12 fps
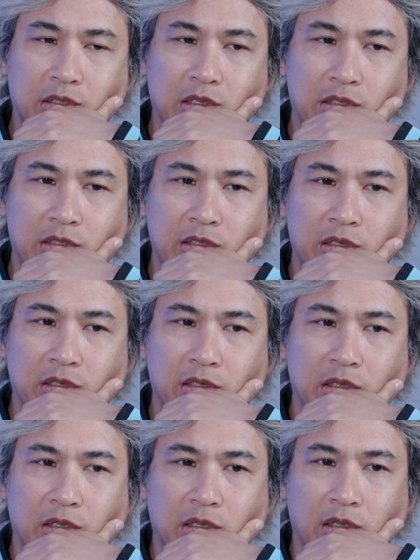And
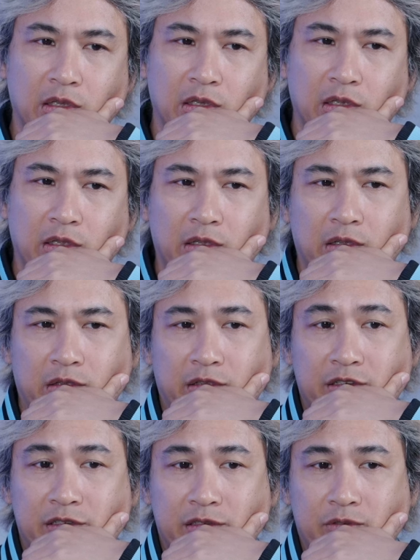
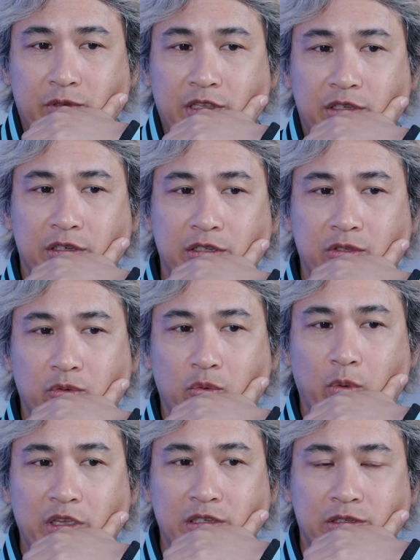there's really just two
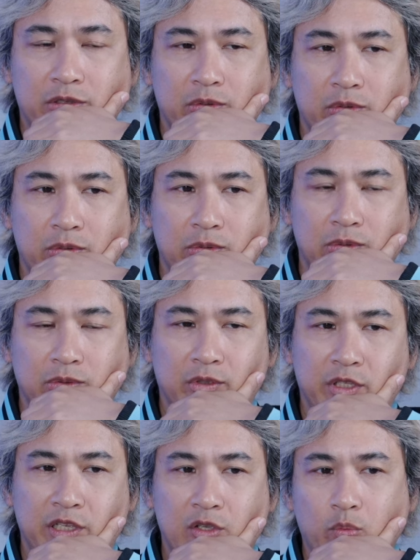ways to
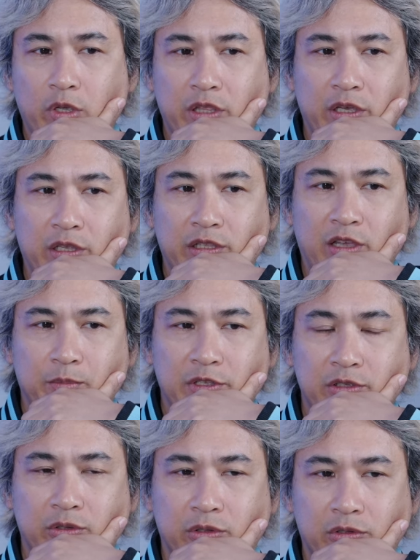deal with it. I
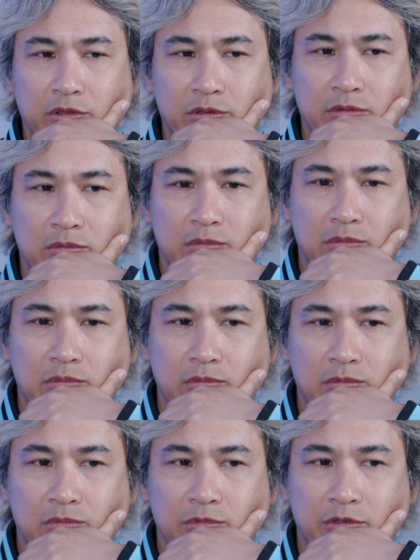mean, you could
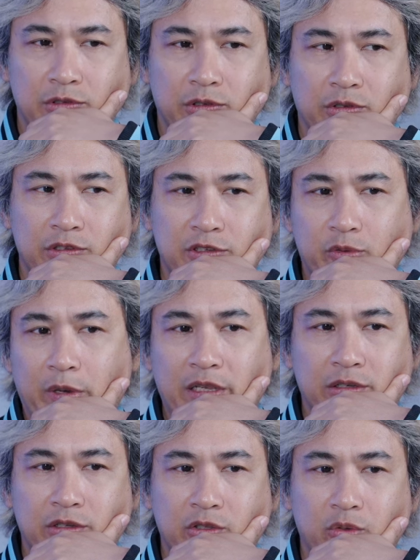
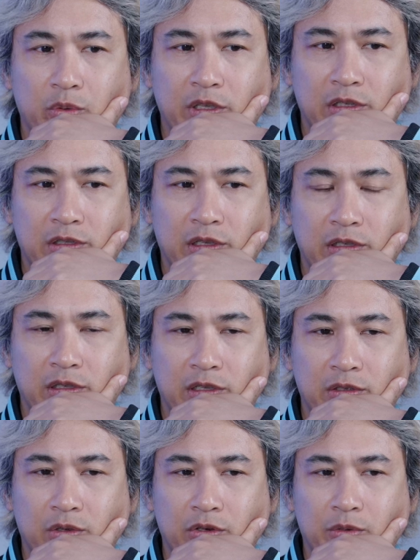surrender to it
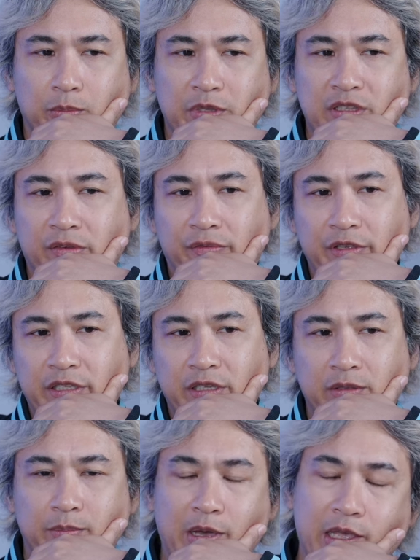and or be
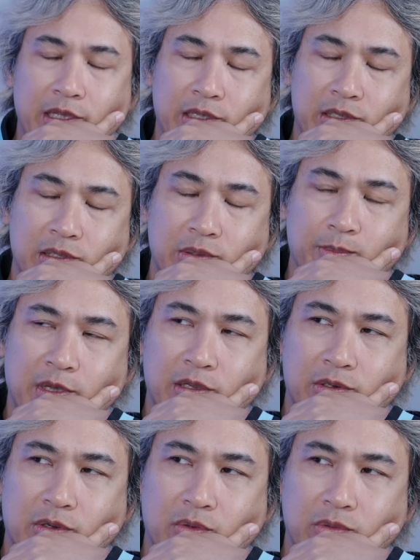defeated by it, by
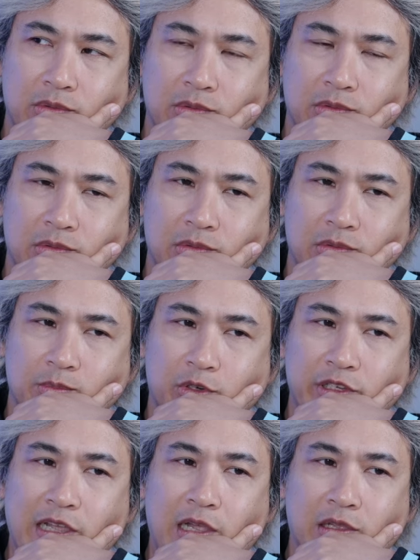your own
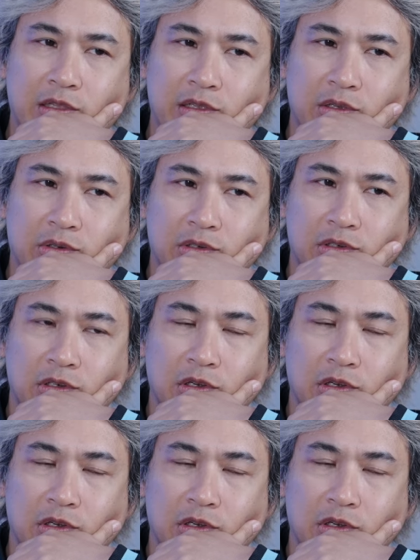mortality, or